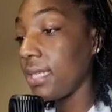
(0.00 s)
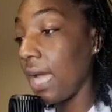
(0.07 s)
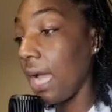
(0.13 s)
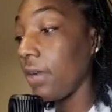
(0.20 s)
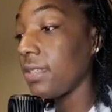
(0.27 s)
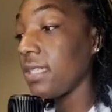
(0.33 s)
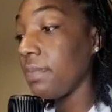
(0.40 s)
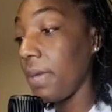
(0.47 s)

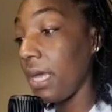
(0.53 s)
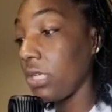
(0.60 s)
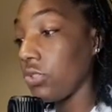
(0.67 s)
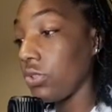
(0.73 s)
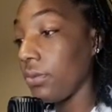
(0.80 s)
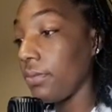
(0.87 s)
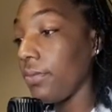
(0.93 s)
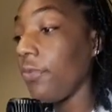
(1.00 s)
entire
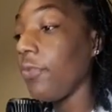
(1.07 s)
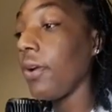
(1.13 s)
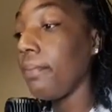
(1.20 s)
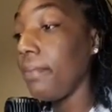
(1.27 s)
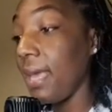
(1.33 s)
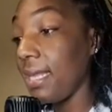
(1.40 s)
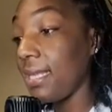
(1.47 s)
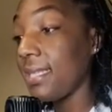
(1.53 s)
spectrum,
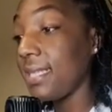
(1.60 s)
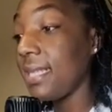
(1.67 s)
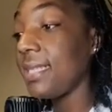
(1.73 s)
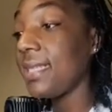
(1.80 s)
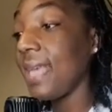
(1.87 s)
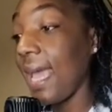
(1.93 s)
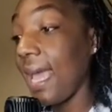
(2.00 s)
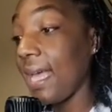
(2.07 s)
from
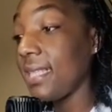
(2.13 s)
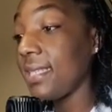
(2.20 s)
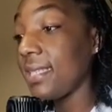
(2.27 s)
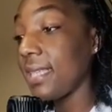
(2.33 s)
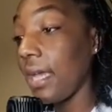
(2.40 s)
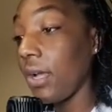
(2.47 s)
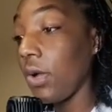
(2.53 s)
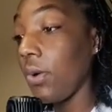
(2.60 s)
medicines
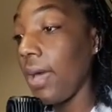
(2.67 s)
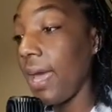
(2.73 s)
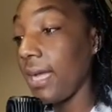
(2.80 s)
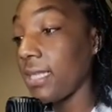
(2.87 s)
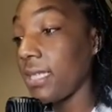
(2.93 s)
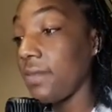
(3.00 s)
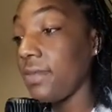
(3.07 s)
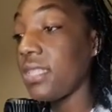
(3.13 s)
and
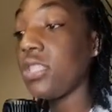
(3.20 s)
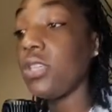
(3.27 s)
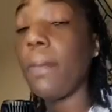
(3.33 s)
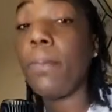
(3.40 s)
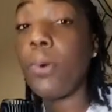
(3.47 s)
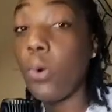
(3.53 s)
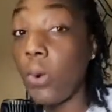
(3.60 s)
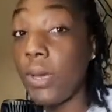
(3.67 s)
psychoactives
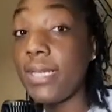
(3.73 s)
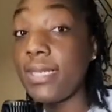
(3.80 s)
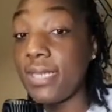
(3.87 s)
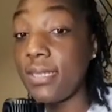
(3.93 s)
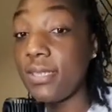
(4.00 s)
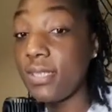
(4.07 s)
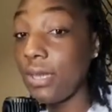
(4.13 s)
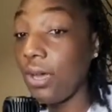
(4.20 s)
to
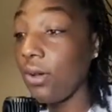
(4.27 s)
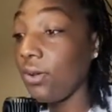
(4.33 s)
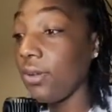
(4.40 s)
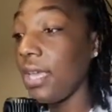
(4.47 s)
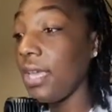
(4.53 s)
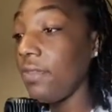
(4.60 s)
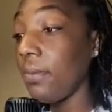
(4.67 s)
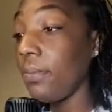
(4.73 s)
poisons,
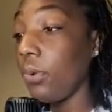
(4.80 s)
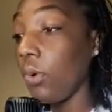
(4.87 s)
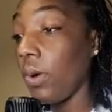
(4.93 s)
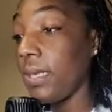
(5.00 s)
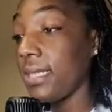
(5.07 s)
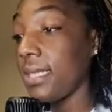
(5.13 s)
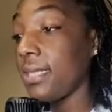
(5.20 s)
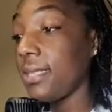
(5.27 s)
y'all. Even
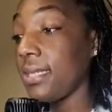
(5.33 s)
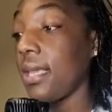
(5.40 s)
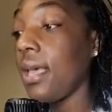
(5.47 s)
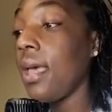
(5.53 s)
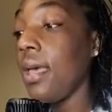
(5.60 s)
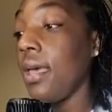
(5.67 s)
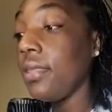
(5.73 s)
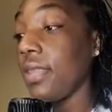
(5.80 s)
poisons,
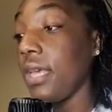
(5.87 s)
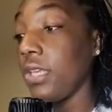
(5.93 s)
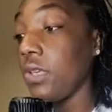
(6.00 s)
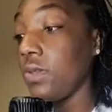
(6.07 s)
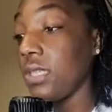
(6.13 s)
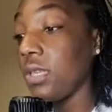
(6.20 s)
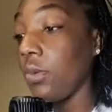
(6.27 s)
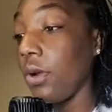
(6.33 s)
they
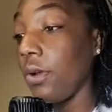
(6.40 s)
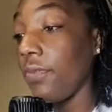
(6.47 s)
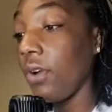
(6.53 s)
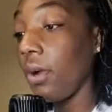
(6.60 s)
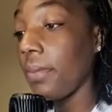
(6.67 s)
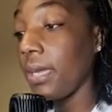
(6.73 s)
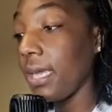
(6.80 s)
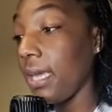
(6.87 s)
use the
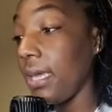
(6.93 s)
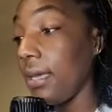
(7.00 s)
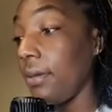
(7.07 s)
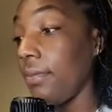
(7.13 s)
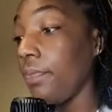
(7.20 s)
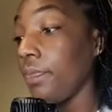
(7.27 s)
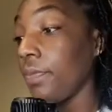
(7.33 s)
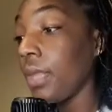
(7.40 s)
word
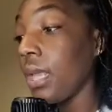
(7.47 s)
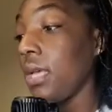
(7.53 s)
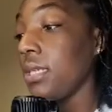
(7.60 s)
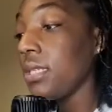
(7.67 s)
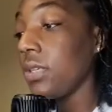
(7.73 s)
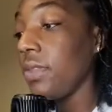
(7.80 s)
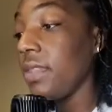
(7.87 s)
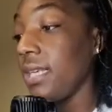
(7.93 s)
pharmakia.
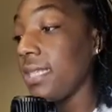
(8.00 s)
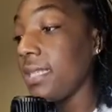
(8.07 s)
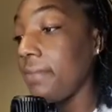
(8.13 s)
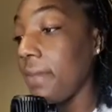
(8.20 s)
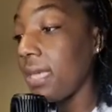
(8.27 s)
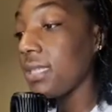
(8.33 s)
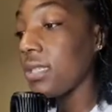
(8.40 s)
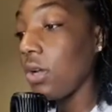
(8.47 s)
So
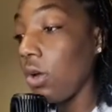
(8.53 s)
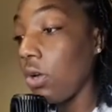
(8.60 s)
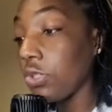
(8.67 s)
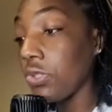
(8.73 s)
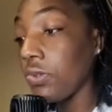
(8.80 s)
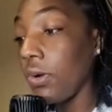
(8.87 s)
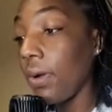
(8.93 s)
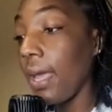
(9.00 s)
this makes
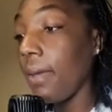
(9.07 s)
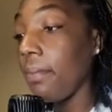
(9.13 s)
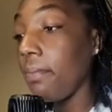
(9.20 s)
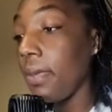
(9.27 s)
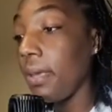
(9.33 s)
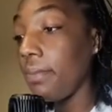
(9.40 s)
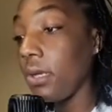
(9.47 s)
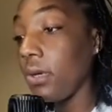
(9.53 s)
cultural
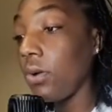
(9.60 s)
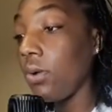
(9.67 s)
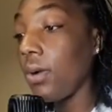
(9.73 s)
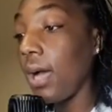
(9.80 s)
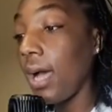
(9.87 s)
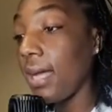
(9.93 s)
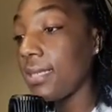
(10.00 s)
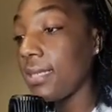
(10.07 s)
and
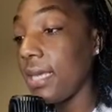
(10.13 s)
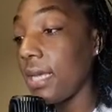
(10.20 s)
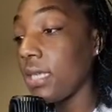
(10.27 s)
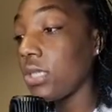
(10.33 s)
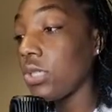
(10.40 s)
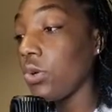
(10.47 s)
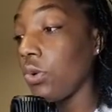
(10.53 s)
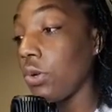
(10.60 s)
biblical
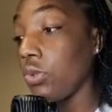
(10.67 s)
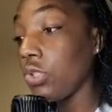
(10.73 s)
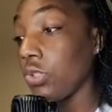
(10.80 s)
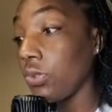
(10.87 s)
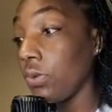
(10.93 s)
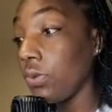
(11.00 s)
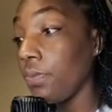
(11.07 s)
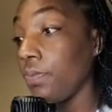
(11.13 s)
context
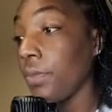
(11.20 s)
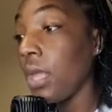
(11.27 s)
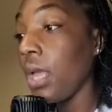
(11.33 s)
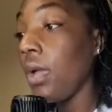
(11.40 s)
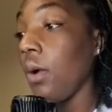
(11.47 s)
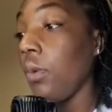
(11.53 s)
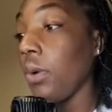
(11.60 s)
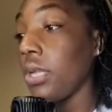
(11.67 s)
crucial
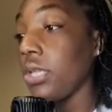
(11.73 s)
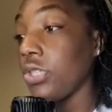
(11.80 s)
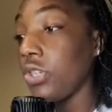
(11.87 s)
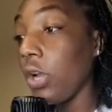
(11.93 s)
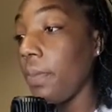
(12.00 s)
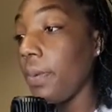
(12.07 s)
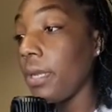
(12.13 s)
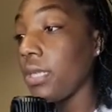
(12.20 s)
when
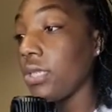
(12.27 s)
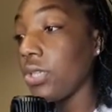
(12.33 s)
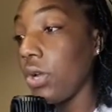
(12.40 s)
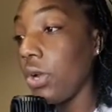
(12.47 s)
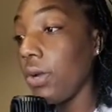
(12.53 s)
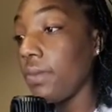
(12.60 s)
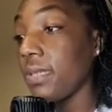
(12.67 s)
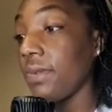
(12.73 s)
interpreting
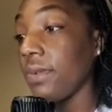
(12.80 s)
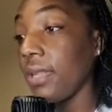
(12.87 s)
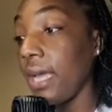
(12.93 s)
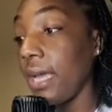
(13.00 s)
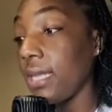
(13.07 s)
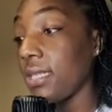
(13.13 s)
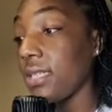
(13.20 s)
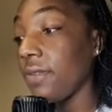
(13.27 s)
terms
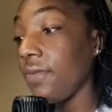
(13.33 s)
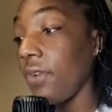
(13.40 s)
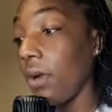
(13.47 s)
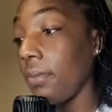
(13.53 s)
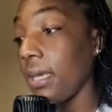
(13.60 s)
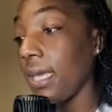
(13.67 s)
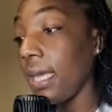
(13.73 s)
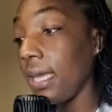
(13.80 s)
related to
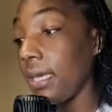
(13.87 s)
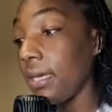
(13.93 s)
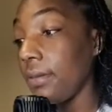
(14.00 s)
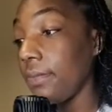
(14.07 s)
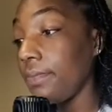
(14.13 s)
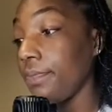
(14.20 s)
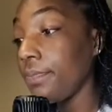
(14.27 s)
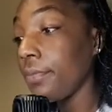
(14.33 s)

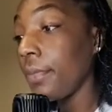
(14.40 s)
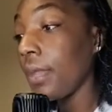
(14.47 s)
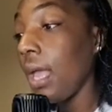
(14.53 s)
pharmakia.